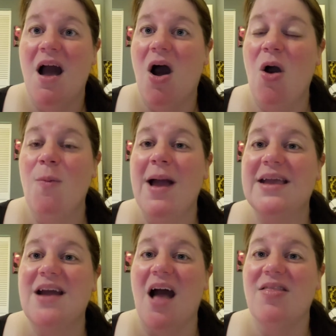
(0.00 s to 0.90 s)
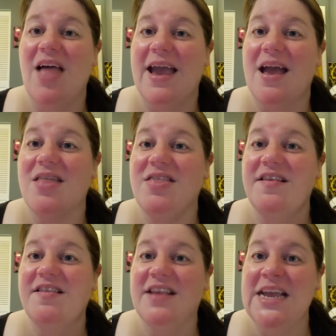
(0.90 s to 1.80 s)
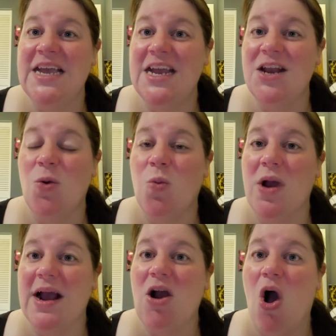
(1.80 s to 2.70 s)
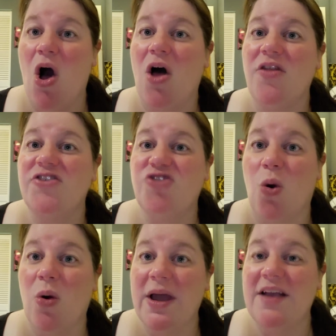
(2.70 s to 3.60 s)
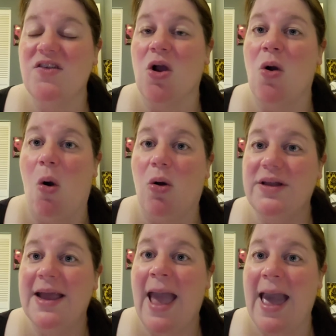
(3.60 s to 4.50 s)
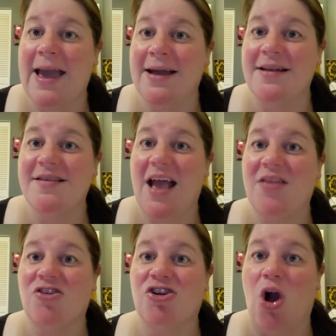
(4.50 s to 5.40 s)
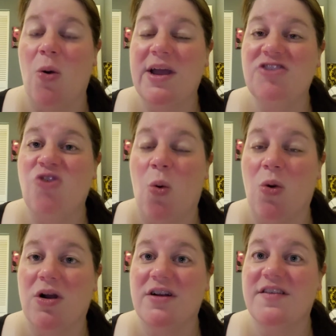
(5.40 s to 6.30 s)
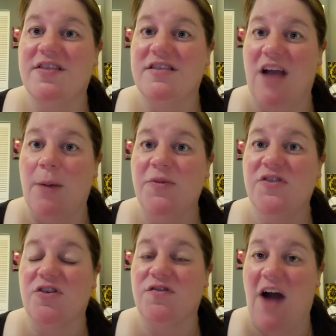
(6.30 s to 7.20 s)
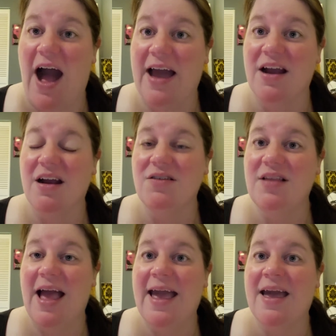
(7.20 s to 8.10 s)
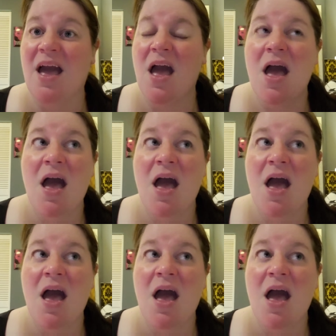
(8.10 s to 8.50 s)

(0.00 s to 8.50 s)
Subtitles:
oh my God, like the scene where all the toys are holding hands and they're going towards the dumpster fire, like